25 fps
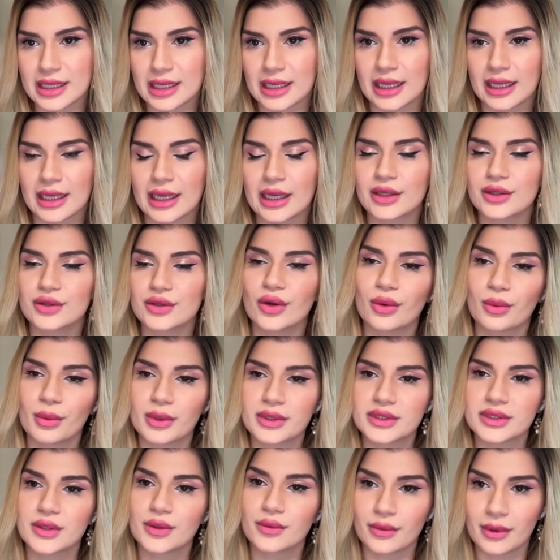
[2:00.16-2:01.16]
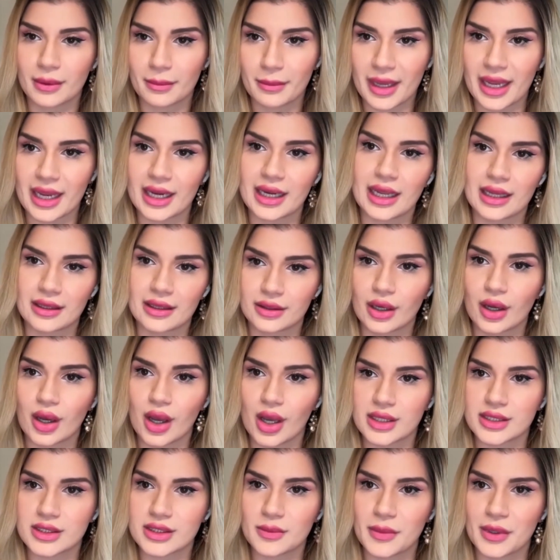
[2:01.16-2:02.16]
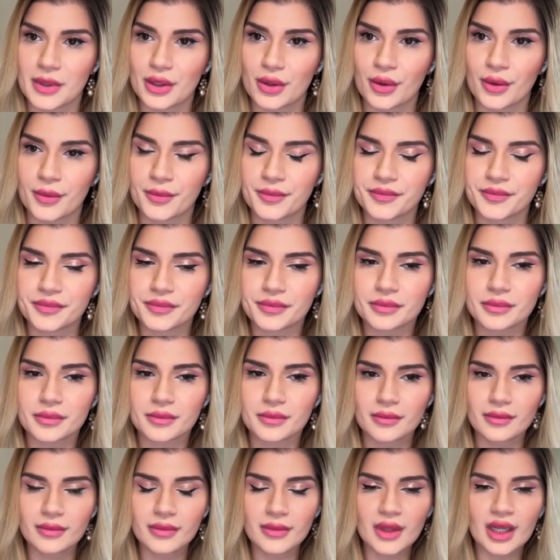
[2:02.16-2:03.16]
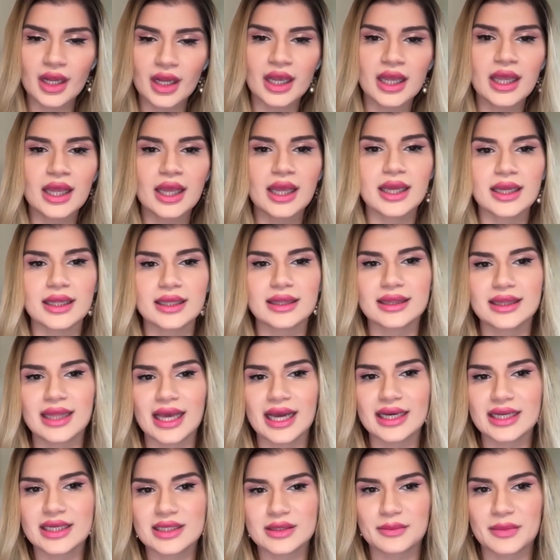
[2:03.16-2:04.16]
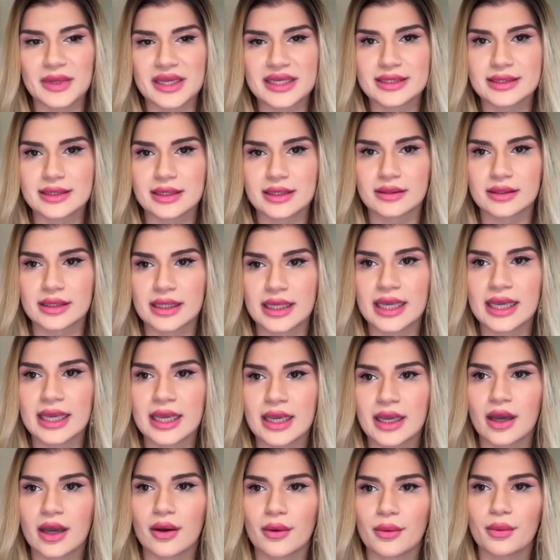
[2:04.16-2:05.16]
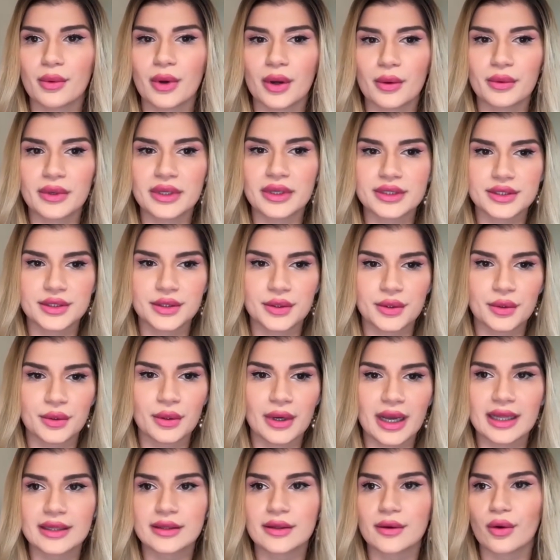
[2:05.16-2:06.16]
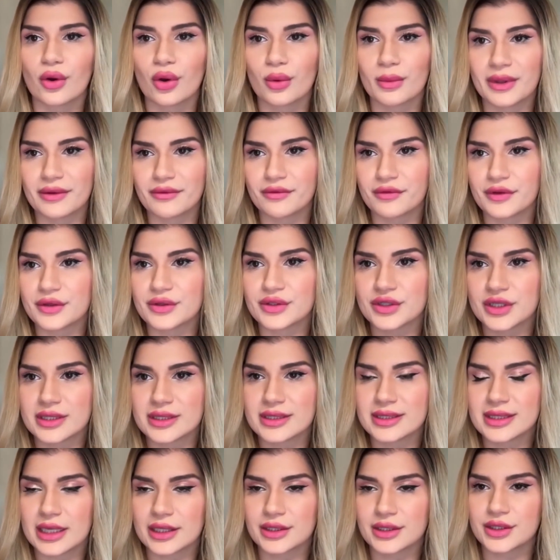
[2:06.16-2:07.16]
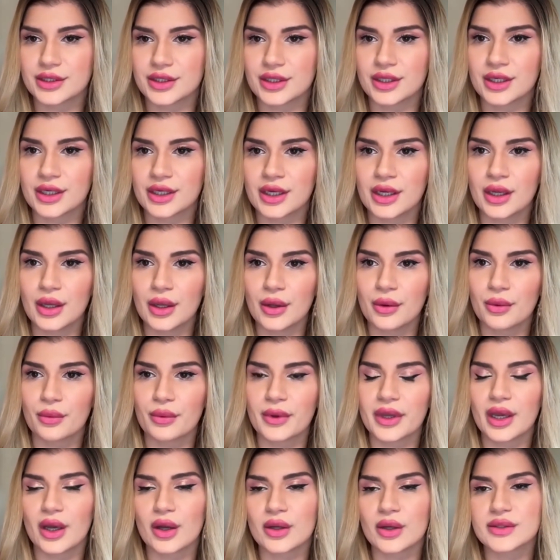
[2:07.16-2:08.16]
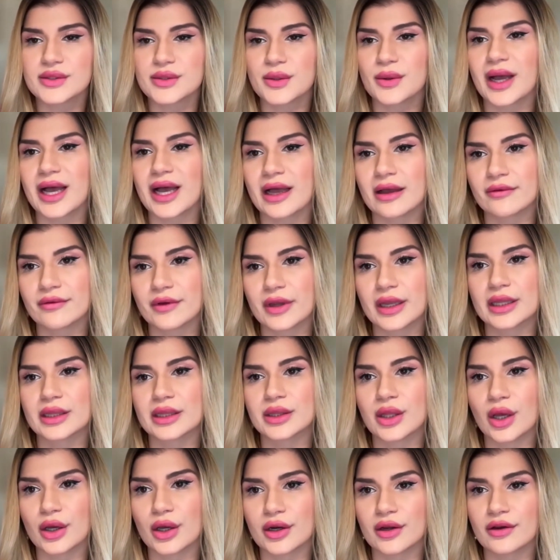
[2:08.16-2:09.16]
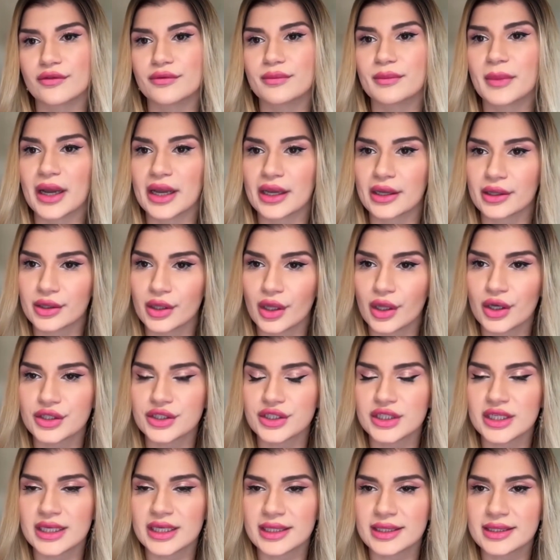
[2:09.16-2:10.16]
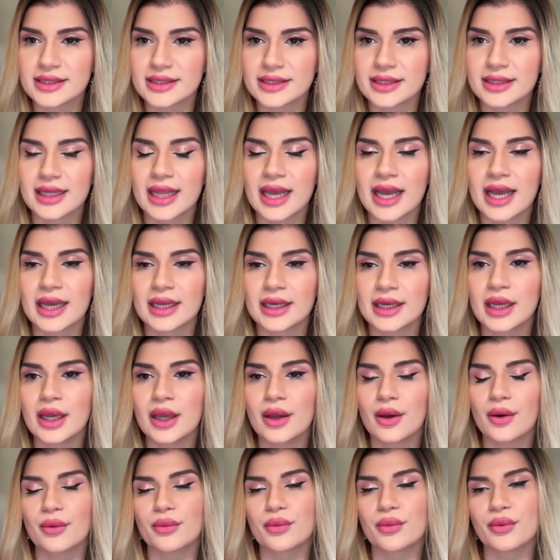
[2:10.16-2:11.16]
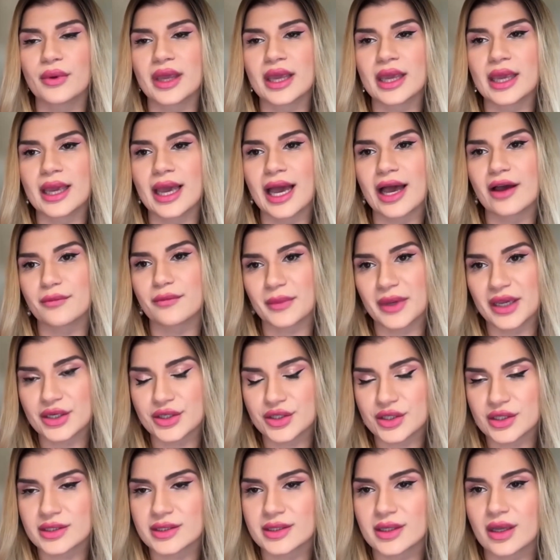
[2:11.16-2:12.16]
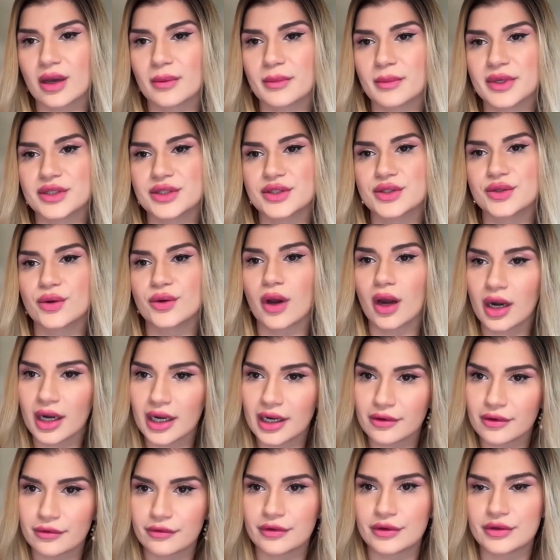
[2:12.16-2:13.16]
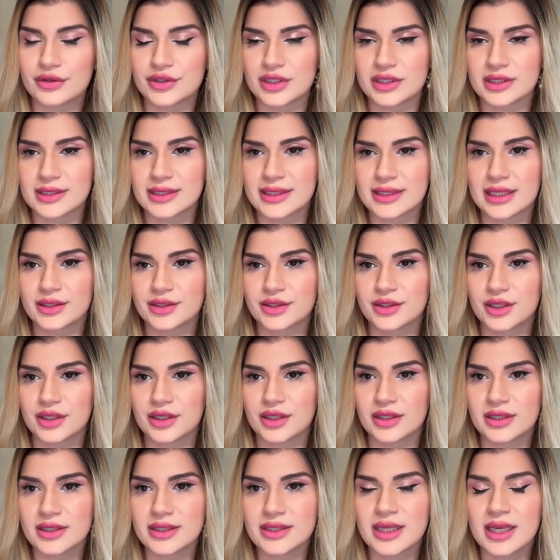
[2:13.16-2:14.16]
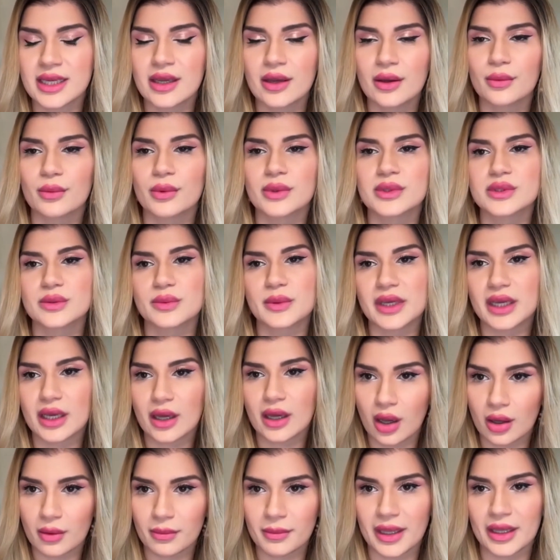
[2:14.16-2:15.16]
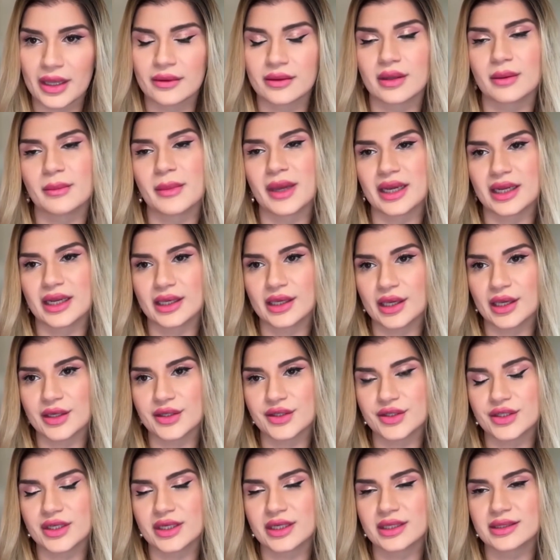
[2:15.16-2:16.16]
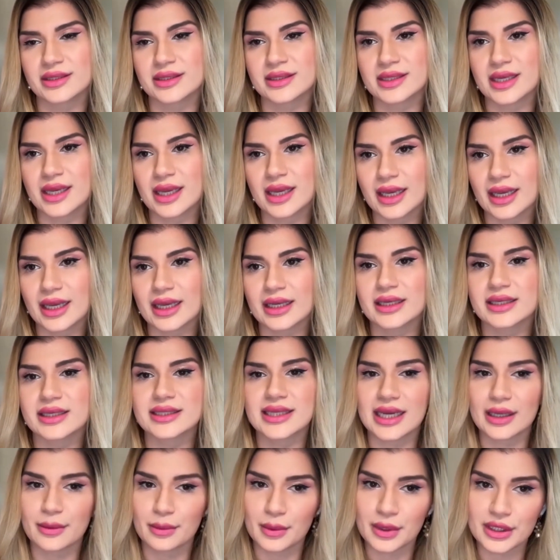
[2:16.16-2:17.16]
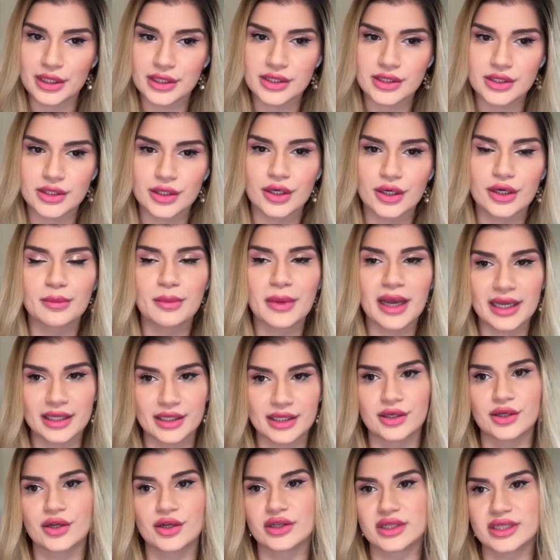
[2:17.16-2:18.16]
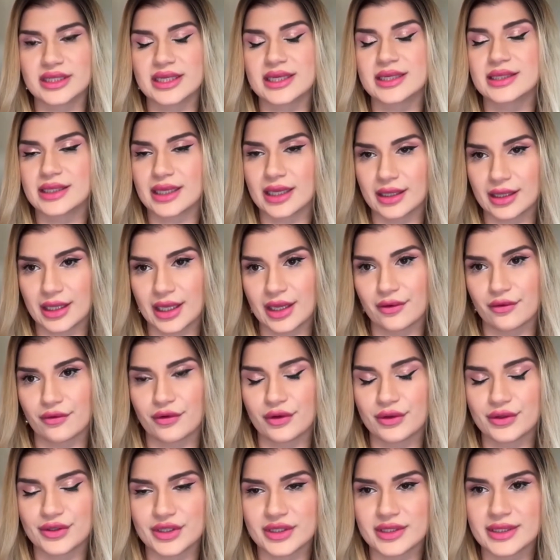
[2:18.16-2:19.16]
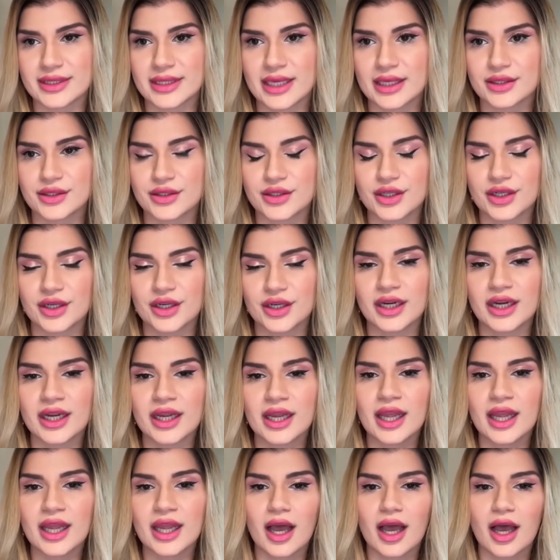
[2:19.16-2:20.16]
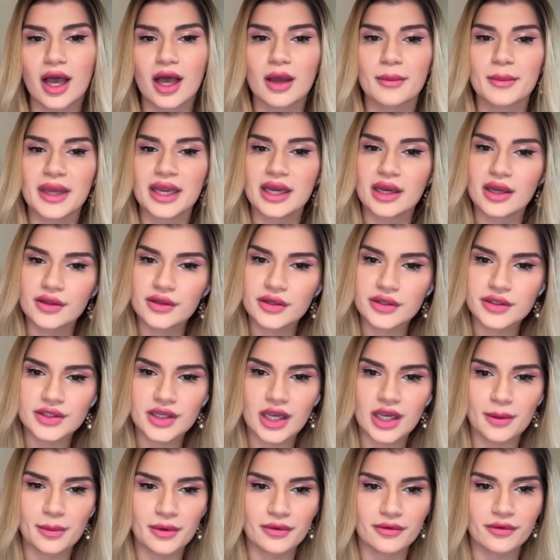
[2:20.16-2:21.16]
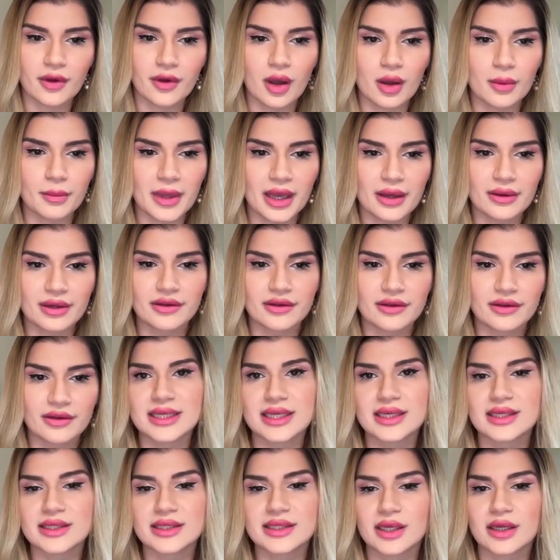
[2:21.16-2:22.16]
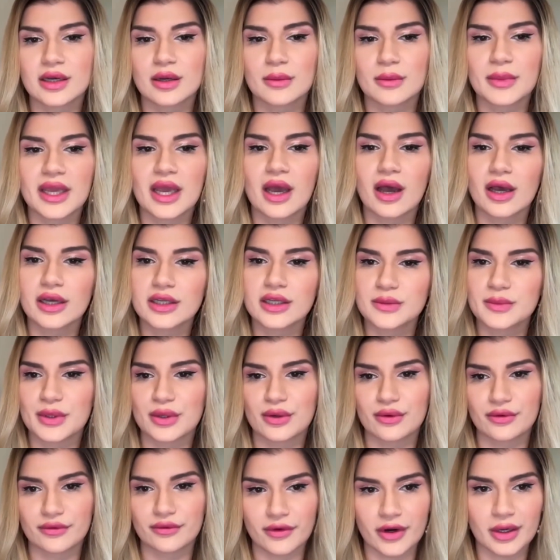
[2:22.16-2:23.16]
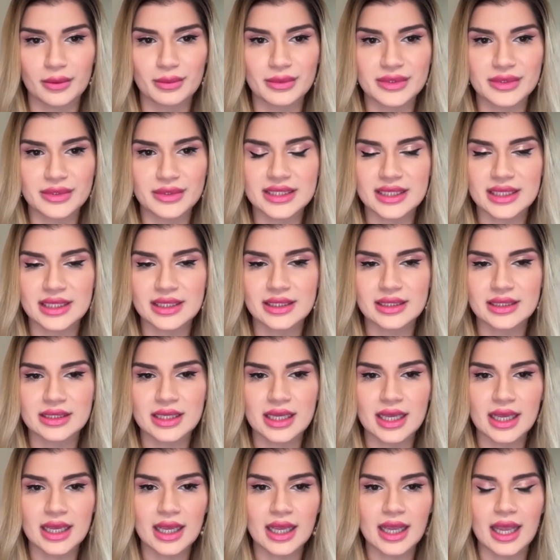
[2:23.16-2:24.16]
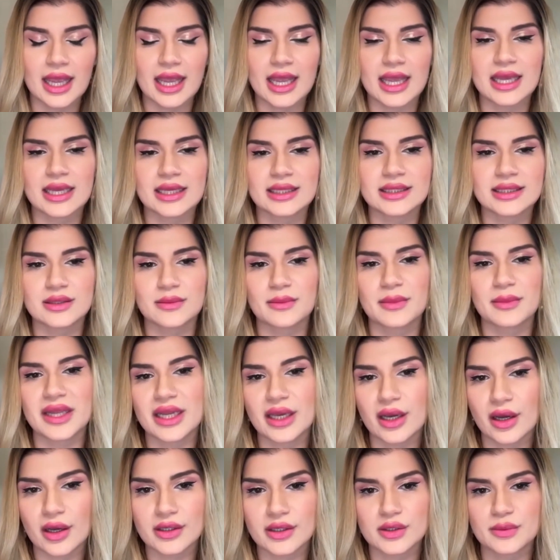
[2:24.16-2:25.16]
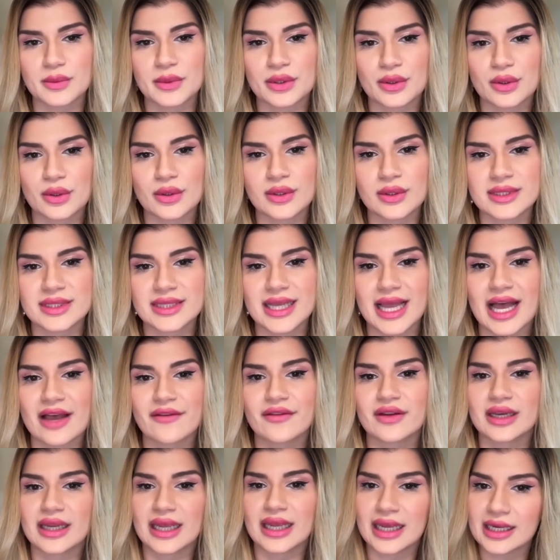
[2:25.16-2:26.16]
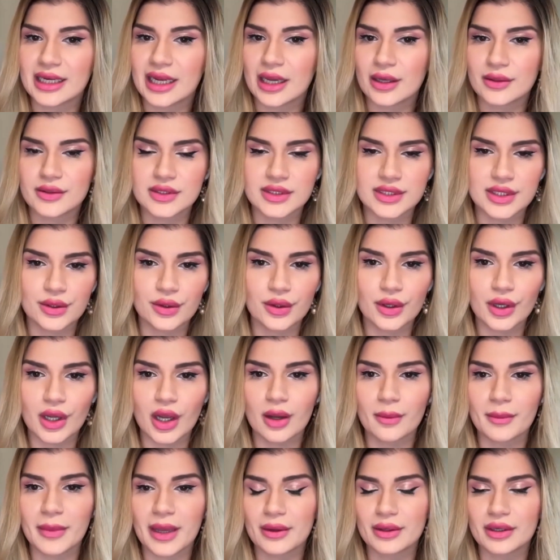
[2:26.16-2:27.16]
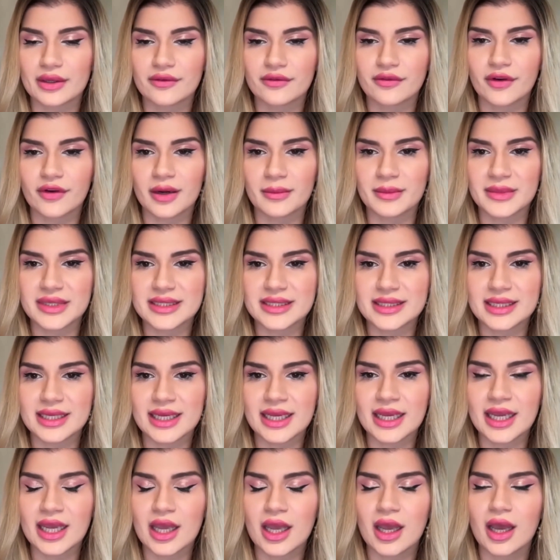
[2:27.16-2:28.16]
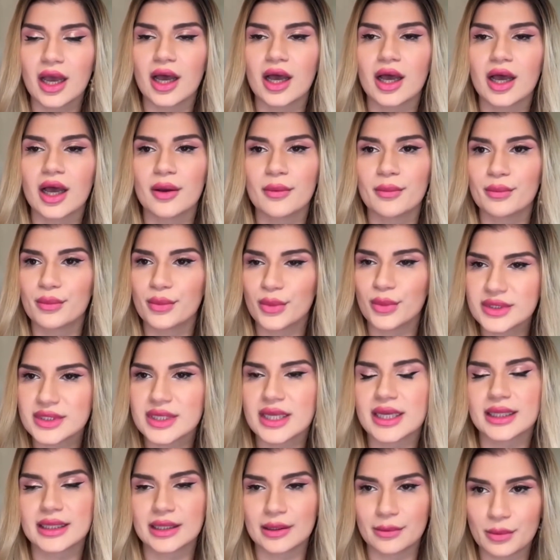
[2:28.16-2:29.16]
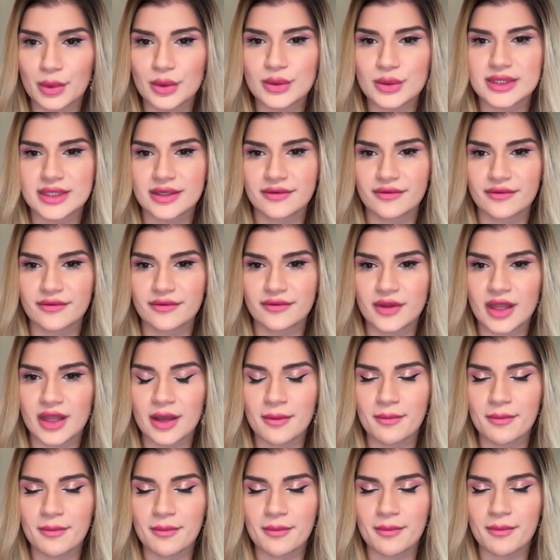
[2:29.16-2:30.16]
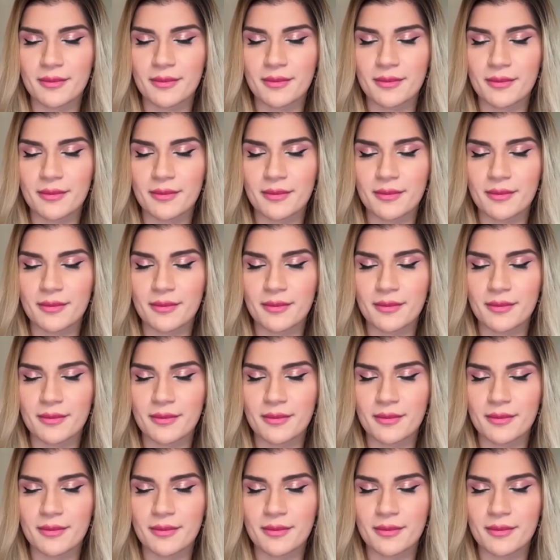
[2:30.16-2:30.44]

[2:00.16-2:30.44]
setting and don't want to remain at the hospital. And that is basically what we do at the home infusion center. We also have a lot of biologics that we have patients come into our infusion centers. Once we compound the medications, it is administered by the nurses in the infusion center. Another type of compounding pharmacy is going to be hospital pharmacies. And many hospitals have an in-house sterile compounding pharmacy, most likely most of them,